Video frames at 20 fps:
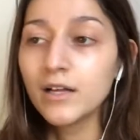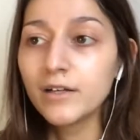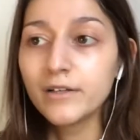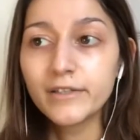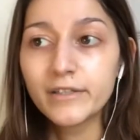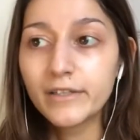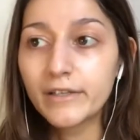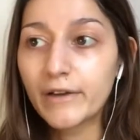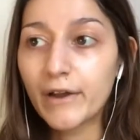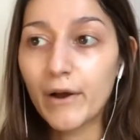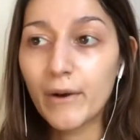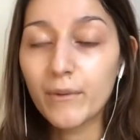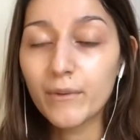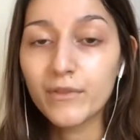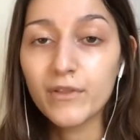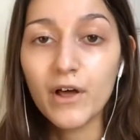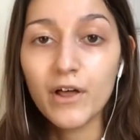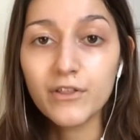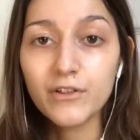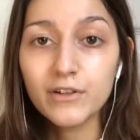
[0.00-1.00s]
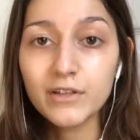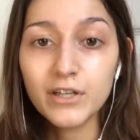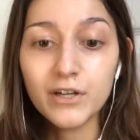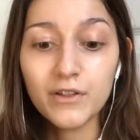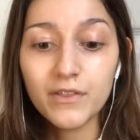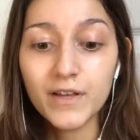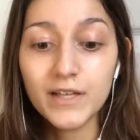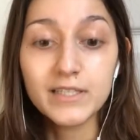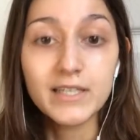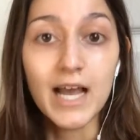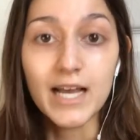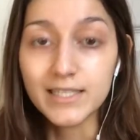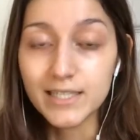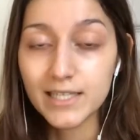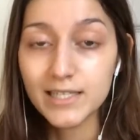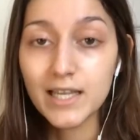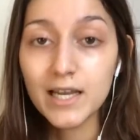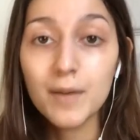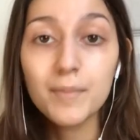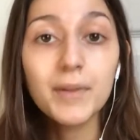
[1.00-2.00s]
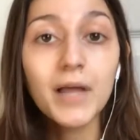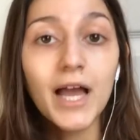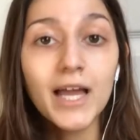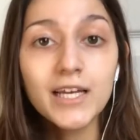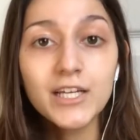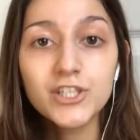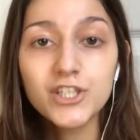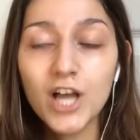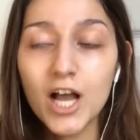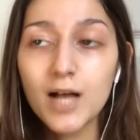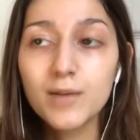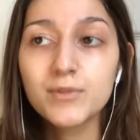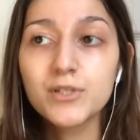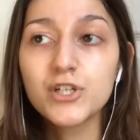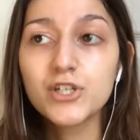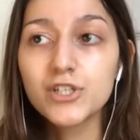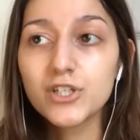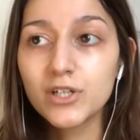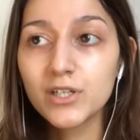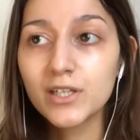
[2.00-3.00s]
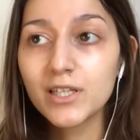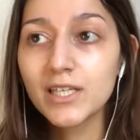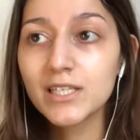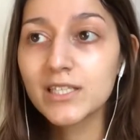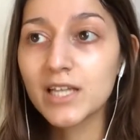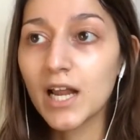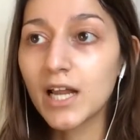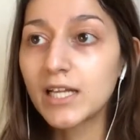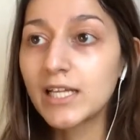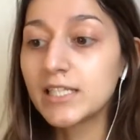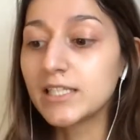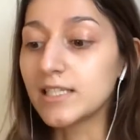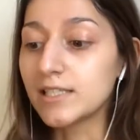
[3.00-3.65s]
you know, the other little things, as I said, applying to jobs, there are certain things that I need to